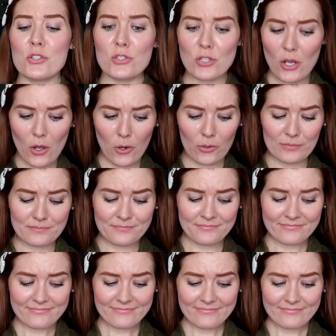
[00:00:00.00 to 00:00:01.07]
so
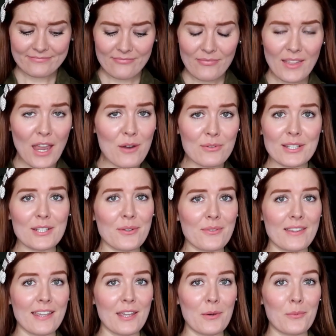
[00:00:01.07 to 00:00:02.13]
I really
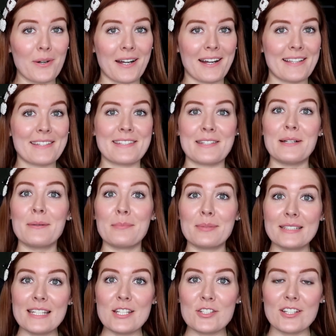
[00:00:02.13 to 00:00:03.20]
don't think it works to
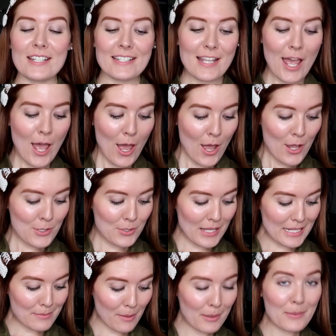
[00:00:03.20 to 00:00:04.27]
bleach it, so
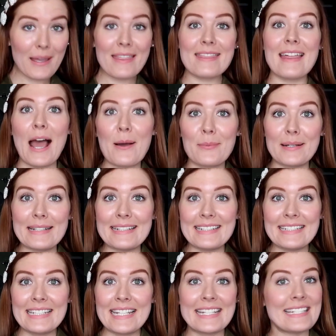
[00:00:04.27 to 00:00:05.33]
that's probably why that
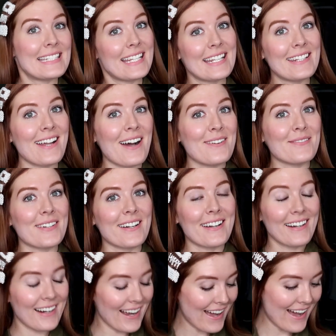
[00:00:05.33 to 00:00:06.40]
one did not
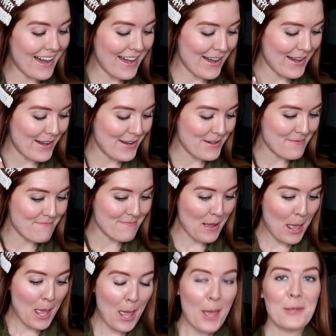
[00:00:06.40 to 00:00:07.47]
work.
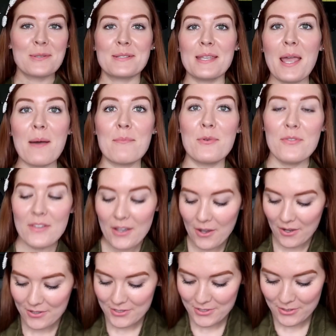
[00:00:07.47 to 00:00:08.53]
So yeah, moving
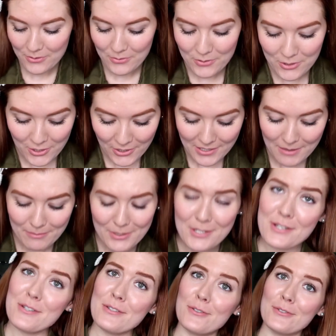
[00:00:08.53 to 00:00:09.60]
on to shirt number
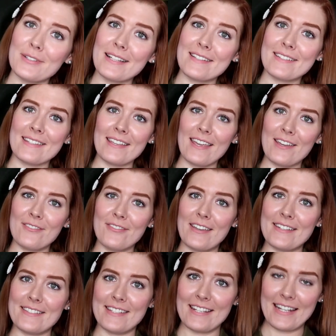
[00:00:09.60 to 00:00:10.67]
2. Let's see if
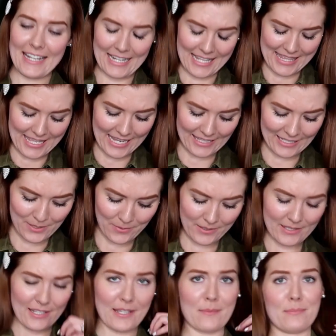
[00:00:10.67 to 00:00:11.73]
it did anything. This
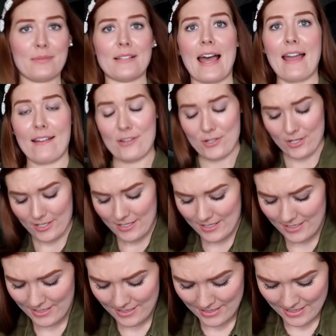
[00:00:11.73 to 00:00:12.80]
was the black
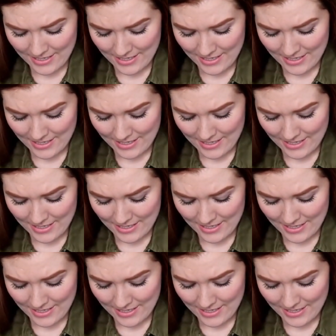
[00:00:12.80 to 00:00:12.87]
shirt.